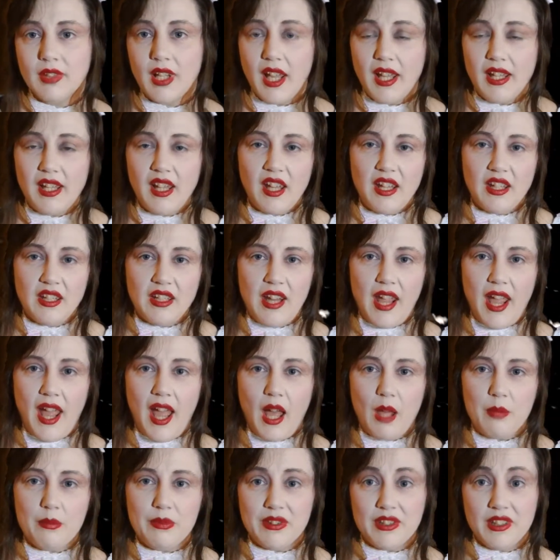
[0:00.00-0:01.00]
I got an
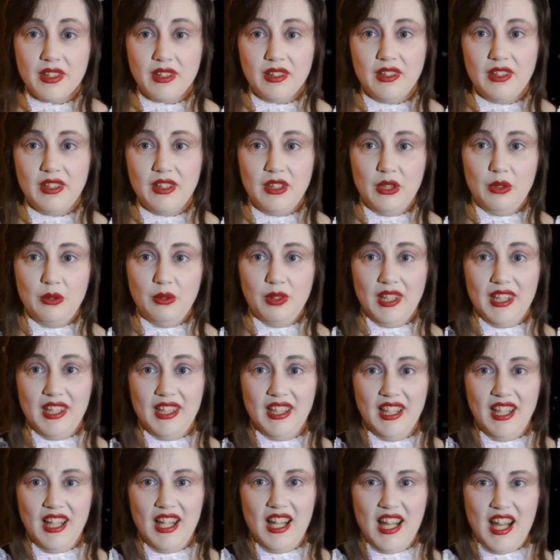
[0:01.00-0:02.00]
absolutely
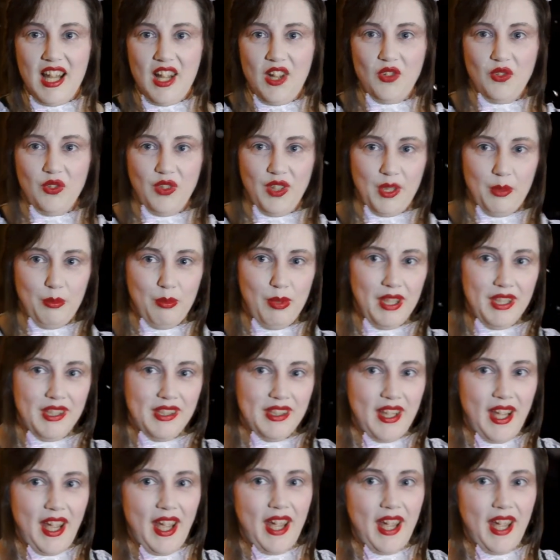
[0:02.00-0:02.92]
lovely pin to